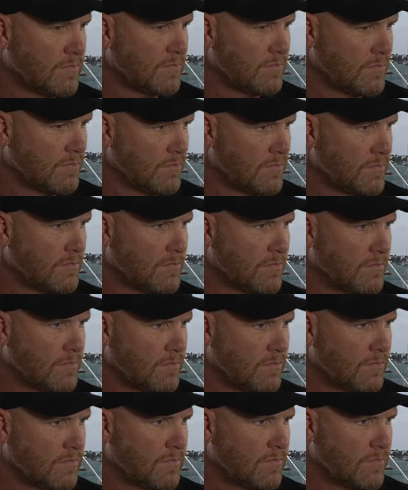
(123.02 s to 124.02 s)

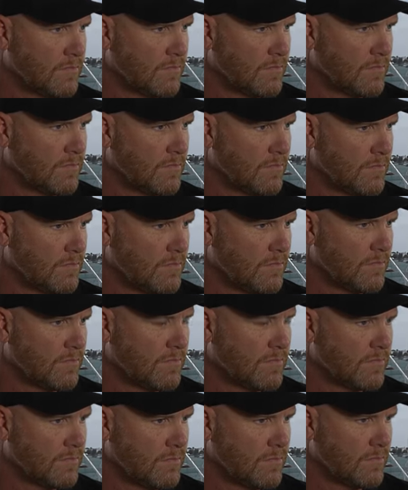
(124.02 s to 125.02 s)

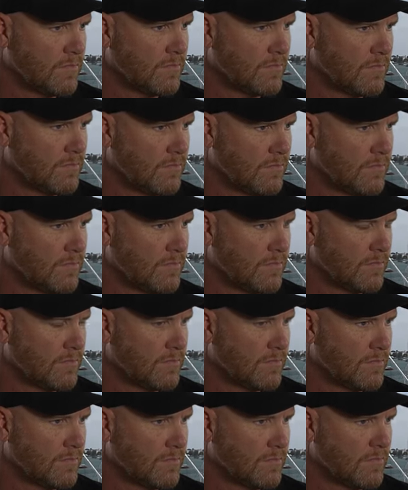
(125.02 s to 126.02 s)

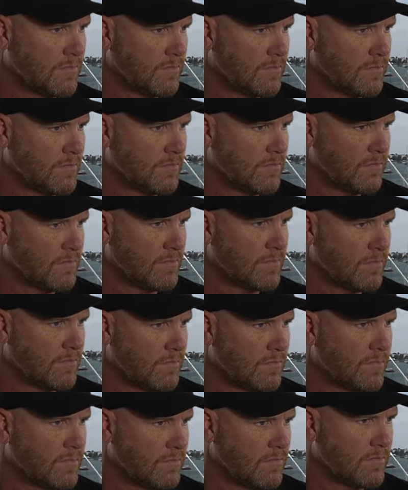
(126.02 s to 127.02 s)

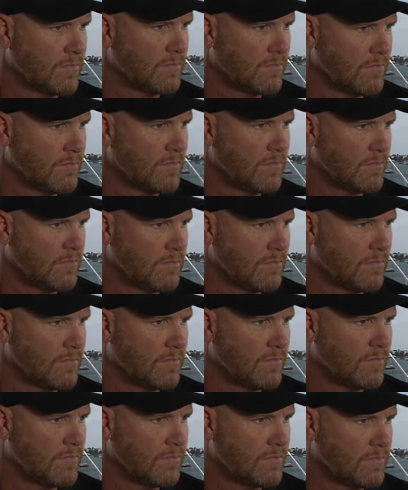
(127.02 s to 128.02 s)

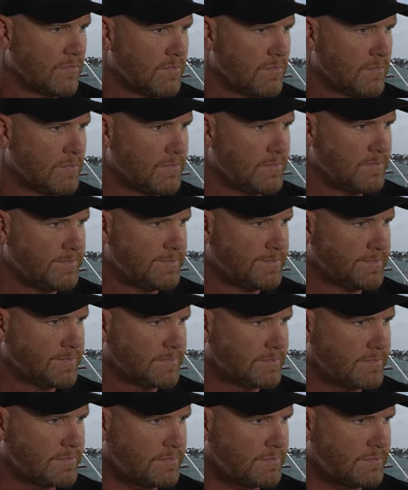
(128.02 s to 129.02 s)

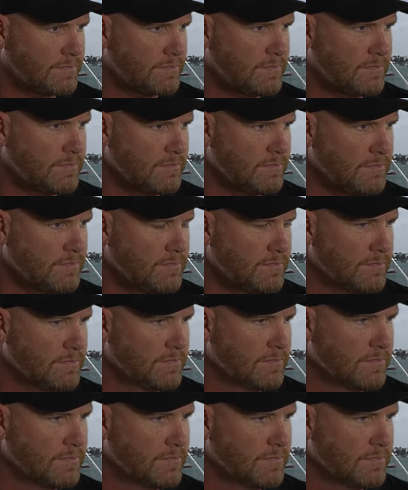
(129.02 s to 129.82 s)
(not speaking)